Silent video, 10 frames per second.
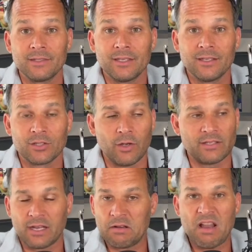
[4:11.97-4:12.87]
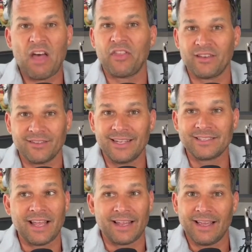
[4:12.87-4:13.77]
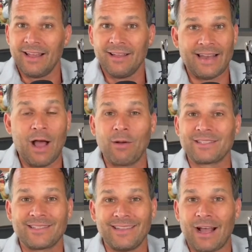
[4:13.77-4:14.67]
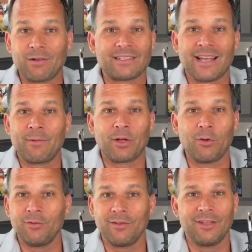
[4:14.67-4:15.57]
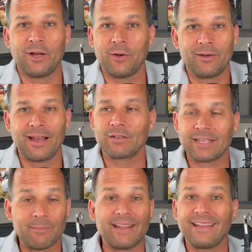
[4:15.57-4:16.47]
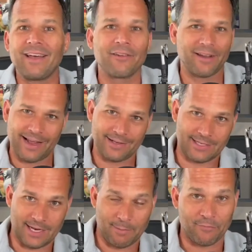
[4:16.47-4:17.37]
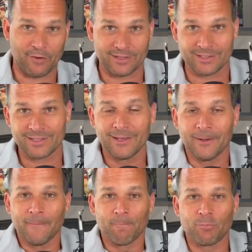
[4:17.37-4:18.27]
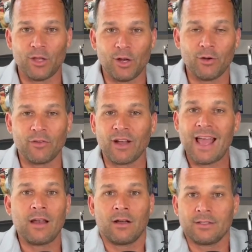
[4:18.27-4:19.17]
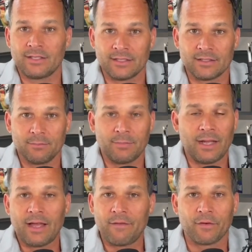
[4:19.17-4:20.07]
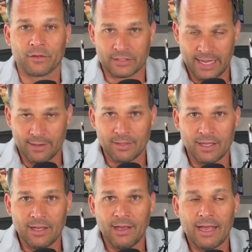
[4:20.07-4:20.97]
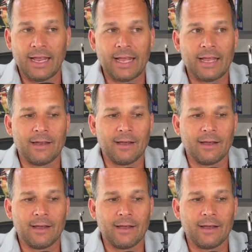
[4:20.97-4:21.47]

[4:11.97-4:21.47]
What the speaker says: So it's like nothing. It's like now it's time to go, now it's time to get the other guy instead of my friends. They're headhunting by that first game. And